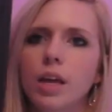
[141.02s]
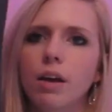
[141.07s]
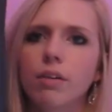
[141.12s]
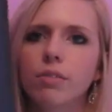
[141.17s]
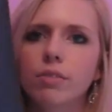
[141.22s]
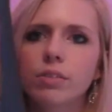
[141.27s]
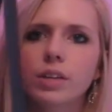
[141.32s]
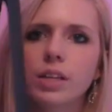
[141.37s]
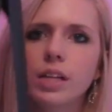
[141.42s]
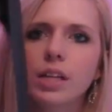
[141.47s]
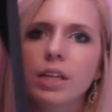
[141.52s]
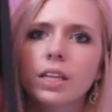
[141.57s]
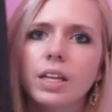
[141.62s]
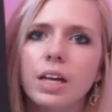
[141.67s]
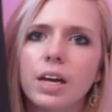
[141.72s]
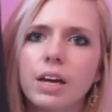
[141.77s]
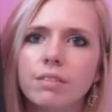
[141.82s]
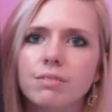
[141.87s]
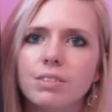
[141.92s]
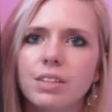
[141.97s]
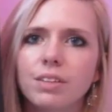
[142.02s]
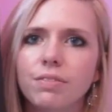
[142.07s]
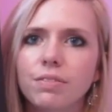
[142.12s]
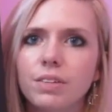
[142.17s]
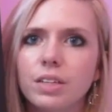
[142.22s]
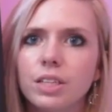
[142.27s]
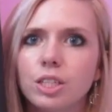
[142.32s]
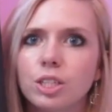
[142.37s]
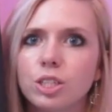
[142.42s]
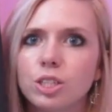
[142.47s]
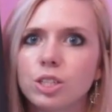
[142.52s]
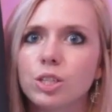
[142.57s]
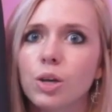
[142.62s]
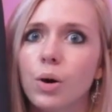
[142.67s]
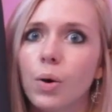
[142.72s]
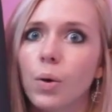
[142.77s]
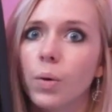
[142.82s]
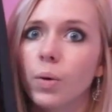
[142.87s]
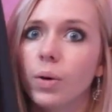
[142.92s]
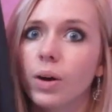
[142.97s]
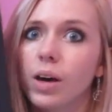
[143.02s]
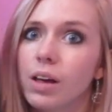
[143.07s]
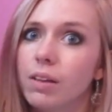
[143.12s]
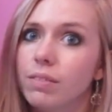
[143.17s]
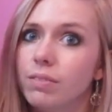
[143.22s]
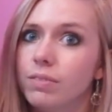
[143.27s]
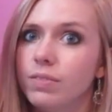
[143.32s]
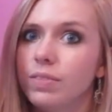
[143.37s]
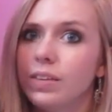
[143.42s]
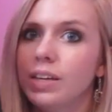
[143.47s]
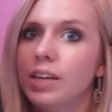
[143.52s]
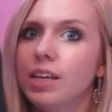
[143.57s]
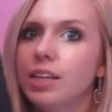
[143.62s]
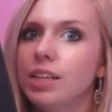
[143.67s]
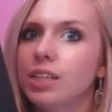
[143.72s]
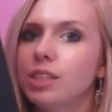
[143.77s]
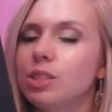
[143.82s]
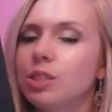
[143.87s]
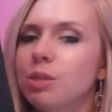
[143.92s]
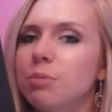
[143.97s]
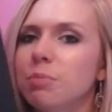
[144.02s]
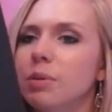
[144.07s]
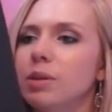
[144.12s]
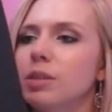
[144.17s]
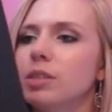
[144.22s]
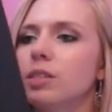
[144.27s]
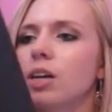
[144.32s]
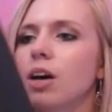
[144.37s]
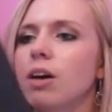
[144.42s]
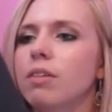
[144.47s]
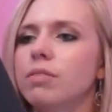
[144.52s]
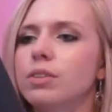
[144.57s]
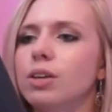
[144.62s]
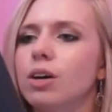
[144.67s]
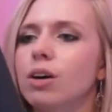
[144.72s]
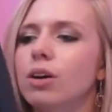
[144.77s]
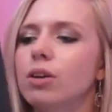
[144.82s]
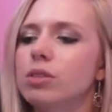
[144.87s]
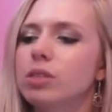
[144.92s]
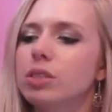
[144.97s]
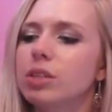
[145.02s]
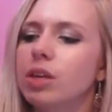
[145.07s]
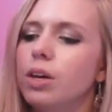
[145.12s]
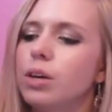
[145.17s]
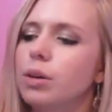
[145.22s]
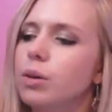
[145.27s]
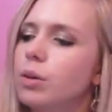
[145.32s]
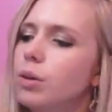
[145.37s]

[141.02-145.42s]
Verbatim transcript: I really loved it fits so comfy and it's super soft also.